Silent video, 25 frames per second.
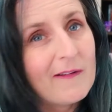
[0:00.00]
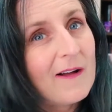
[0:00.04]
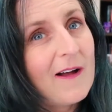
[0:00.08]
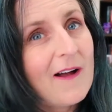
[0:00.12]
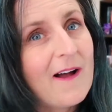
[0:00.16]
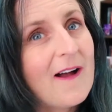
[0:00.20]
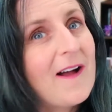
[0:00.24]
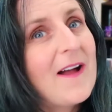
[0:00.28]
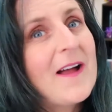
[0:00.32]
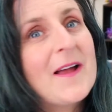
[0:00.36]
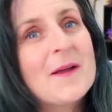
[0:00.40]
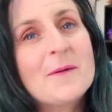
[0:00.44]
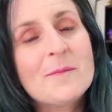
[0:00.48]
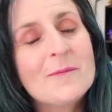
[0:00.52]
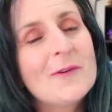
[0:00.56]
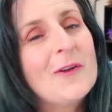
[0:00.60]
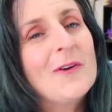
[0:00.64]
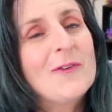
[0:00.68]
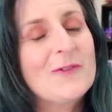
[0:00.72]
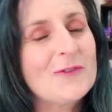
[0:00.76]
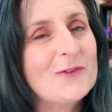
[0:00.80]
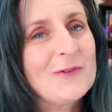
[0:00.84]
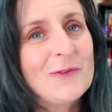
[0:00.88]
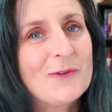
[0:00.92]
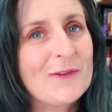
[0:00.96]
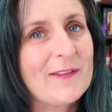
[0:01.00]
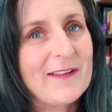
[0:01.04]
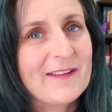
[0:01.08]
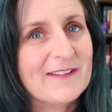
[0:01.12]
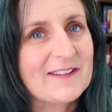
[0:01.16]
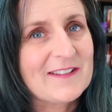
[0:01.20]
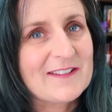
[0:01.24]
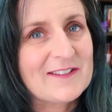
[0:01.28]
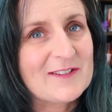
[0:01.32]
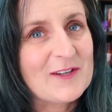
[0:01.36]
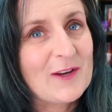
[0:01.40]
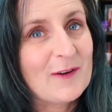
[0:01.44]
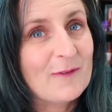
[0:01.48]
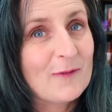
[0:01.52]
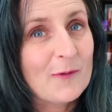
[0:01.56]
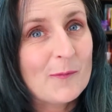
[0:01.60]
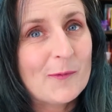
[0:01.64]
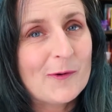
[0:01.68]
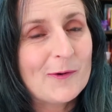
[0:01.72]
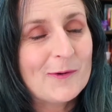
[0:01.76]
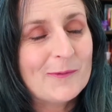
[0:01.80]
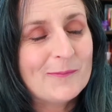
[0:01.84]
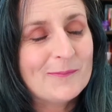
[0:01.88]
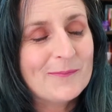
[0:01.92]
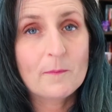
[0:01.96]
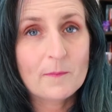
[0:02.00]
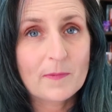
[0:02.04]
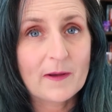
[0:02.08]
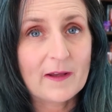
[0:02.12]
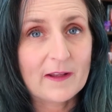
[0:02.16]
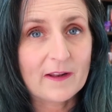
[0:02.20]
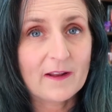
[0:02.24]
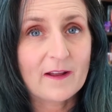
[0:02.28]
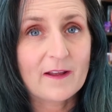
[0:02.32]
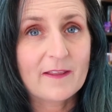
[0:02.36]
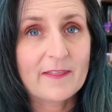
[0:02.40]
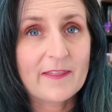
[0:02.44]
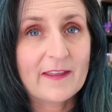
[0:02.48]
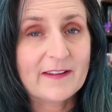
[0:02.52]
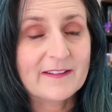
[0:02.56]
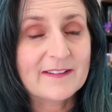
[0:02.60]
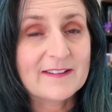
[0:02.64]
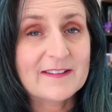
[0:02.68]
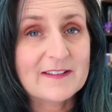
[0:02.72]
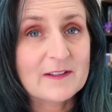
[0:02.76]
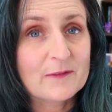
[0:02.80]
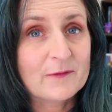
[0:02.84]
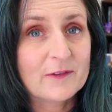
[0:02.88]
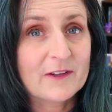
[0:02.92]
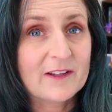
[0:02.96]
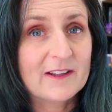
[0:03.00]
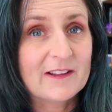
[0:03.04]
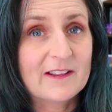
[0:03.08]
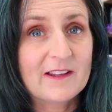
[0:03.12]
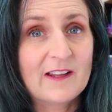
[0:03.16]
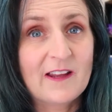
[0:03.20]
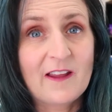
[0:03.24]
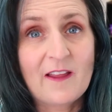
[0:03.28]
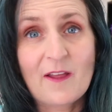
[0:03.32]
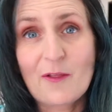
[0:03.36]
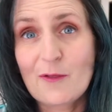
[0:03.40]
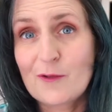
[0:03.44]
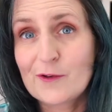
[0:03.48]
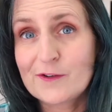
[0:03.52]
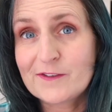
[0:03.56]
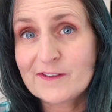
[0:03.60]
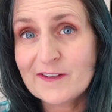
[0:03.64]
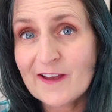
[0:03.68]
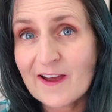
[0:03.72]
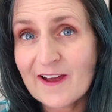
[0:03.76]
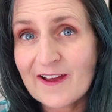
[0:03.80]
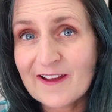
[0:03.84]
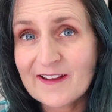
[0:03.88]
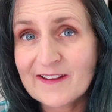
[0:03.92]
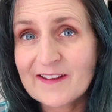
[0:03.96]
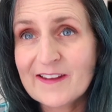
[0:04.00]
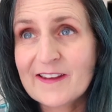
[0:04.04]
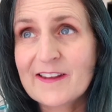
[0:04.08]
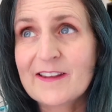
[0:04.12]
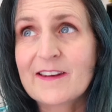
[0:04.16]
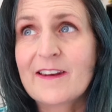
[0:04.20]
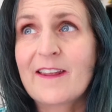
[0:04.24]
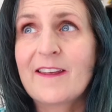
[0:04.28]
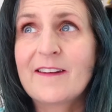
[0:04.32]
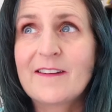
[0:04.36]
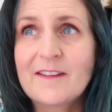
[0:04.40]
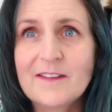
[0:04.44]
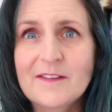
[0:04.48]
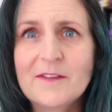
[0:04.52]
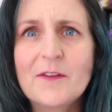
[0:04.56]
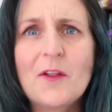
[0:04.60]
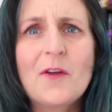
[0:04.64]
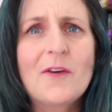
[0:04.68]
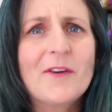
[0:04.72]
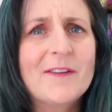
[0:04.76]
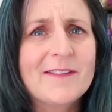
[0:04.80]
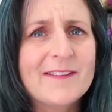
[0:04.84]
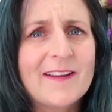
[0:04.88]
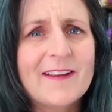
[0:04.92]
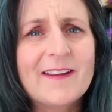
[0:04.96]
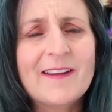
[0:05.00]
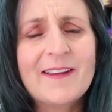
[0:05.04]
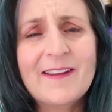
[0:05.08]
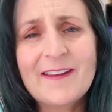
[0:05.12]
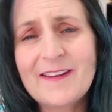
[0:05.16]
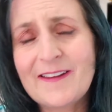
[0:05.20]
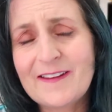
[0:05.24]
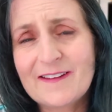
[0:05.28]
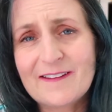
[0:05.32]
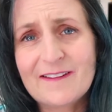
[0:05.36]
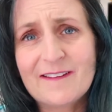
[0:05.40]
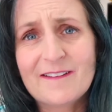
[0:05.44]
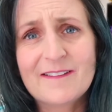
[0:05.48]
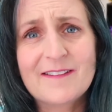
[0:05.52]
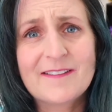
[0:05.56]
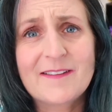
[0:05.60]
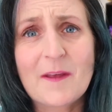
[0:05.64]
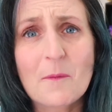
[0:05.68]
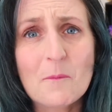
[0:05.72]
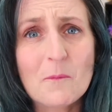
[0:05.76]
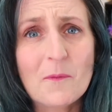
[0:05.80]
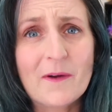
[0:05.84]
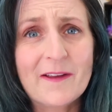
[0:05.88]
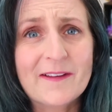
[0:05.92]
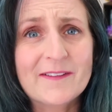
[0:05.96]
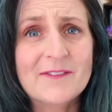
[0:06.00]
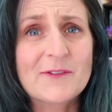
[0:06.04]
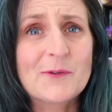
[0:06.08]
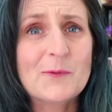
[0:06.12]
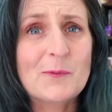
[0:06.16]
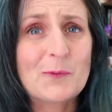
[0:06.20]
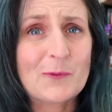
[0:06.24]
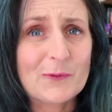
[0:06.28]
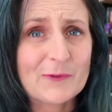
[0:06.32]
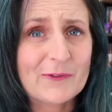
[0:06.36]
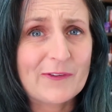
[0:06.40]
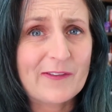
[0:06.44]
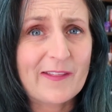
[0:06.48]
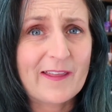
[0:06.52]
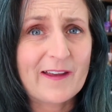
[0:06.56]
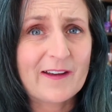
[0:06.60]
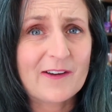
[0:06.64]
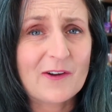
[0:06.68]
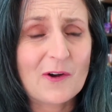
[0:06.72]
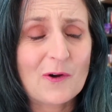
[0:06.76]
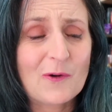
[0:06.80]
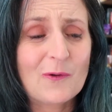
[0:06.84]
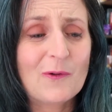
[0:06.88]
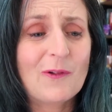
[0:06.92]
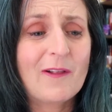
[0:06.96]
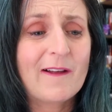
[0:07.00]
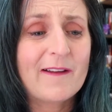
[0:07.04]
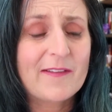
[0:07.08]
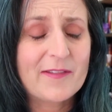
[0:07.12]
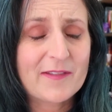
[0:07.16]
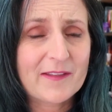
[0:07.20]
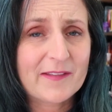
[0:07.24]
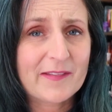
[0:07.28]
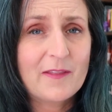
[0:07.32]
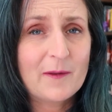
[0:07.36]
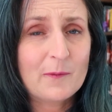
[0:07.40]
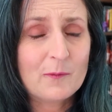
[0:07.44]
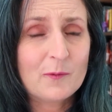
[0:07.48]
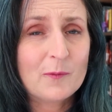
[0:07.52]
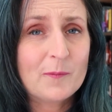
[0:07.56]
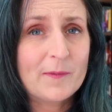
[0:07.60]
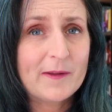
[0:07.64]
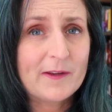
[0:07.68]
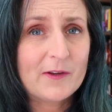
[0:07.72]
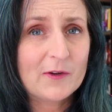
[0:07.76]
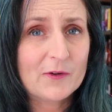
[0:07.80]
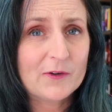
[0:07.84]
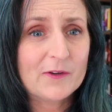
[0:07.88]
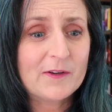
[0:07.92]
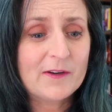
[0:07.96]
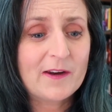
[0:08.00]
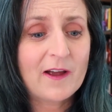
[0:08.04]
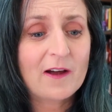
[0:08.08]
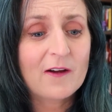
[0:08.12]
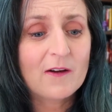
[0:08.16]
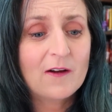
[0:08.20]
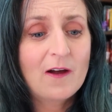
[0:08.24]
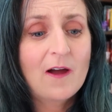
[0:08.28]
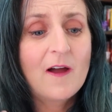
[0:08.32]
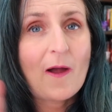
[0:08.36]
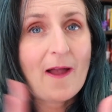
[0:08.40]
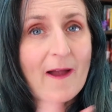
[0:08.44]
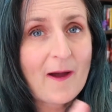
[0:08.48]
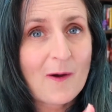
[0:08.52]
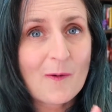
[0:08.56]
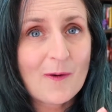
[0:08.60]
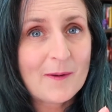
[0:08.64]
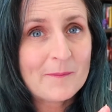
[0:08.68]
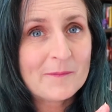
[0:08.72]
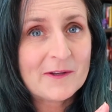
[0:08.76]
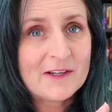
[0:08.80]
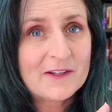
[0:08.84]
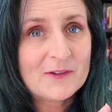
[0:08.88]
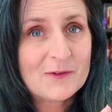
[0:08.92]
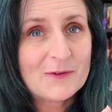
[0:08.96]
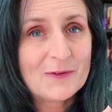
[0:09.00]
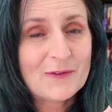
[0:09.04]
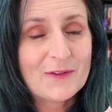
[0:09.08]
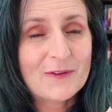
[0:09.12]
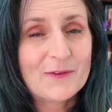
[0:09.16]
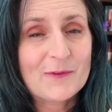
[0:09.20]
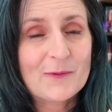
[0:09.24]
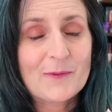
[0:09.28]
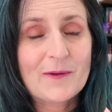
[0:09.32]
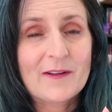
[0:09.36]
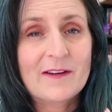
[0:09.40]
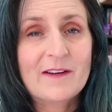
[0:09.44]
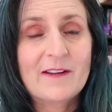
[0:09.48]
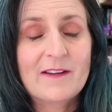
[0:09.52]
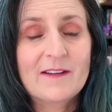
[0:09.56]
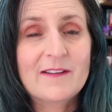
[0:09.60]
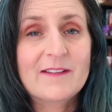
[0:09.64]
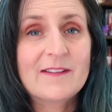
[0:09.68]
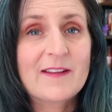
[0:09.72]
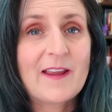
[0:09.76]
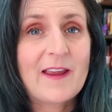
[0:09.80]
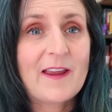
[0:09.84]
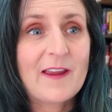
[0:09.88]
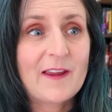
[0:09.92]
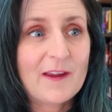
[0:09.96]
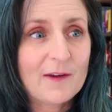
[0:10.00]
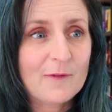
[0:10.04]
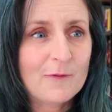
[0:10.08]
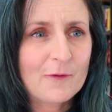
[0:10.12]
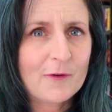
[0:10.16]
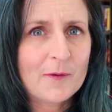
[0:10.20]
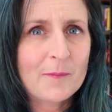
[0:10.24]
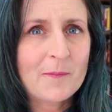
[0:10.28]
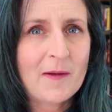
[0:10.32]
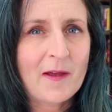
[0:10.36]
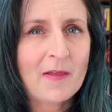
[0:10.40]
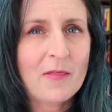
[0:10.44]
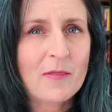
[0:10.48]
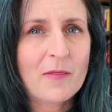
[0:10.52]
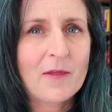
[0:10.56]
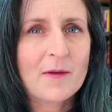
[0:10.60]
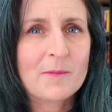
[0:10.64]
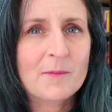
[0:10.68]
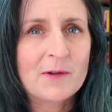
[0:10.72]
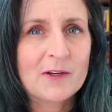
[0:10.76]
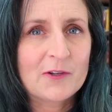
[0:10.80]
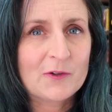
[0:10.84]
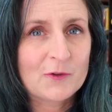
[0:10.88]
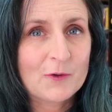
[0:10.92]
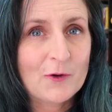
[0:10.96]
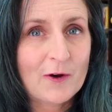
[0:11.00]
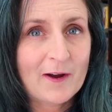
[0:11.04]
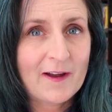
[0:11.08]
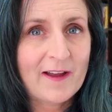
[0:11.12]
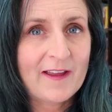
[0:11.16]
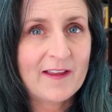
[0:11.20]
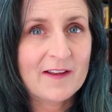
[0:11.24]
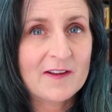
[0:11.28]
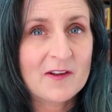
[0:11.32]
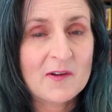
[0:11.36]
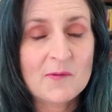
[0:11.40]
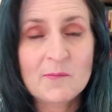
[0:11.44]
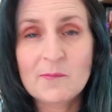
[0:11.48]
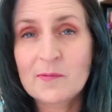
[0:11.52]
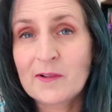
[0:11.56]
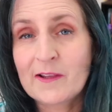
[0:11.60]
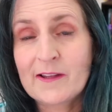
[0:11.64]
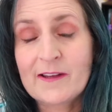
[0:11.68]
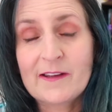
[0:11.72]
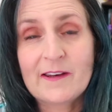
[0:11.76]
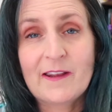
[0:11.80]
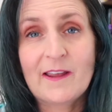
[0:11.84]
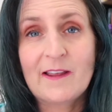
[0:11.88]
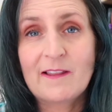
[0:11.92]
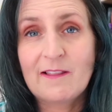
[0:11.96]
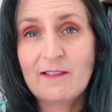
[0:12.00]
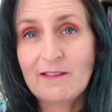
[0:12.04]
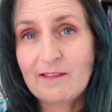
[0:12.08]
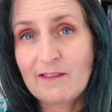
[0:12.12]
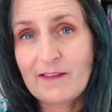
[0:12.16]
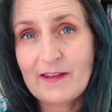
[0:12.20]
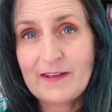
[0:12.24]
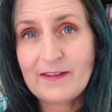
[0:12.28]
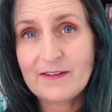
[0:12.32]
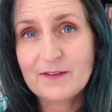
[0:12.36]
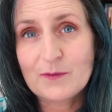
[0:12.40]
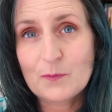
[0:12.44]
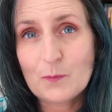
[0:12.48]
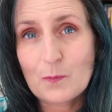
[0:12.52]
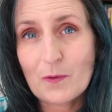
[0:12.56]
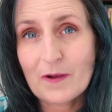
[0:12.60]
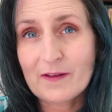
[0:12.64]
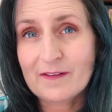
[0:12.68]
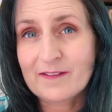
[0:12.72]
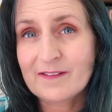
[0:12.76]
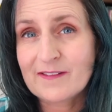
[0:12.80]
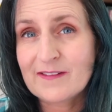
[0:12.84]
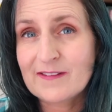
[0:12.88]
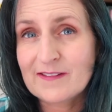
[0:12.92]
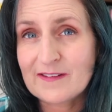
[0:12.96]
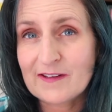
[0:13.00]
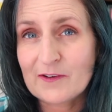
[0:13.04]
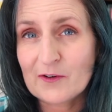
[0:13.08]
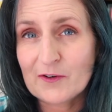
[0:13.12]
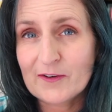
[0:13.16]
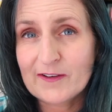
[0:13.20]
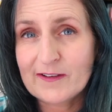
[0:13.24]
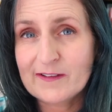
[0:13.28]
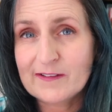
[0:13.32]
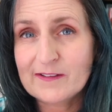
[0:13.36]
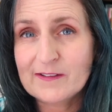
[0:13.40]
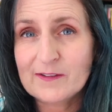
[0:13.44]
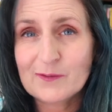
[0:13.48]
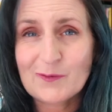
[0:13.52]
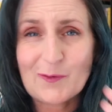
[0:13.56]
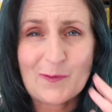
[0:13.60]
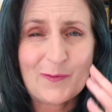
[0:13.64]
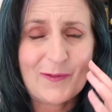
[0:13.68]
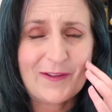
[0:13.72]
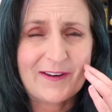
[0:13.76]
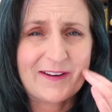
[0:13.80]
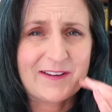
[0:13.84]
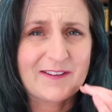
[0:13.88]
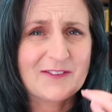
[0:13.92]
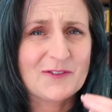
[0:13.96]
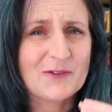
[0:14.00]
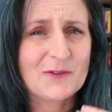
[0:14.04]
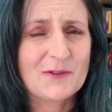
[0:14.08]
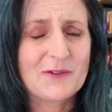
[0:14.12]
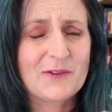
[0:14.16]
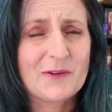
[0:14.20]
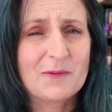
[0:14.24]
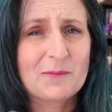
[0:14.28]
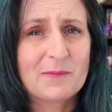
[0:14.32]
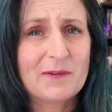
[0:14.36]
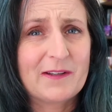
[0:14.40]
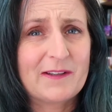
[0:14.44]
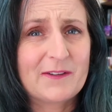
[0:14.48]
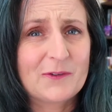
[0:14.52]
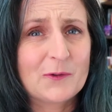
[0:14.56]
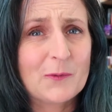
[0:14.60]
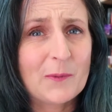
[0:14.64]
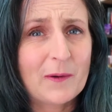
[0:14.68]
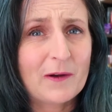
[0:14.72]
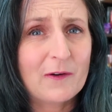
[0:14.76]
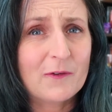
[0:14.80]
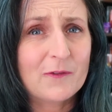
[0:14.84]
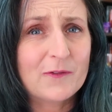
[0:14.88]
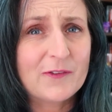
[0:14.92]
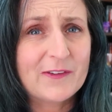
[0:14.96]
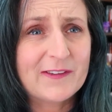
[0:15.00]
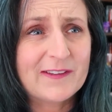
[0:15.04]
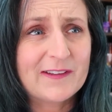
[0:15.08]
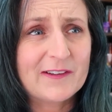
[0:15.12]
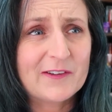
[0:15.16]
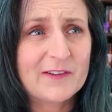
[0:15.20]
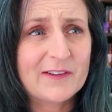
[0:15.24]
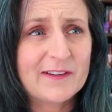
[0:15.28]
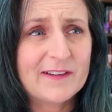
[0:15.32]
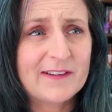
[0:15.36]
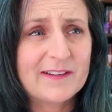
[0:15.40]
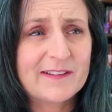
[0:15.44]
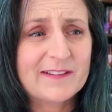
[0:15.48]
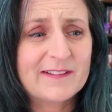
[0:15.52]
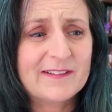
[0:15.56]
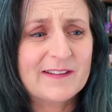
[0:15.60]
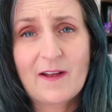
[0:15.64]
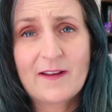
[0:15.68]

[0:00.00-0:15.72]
I'm not sure that's achievable, but that's definitely the target, and as long as I can get somewhere towards that goal, I think that will be good. Now, how I'm going to do this one is every month I'm going to try and complete at least one series, so then I should complete 12 series.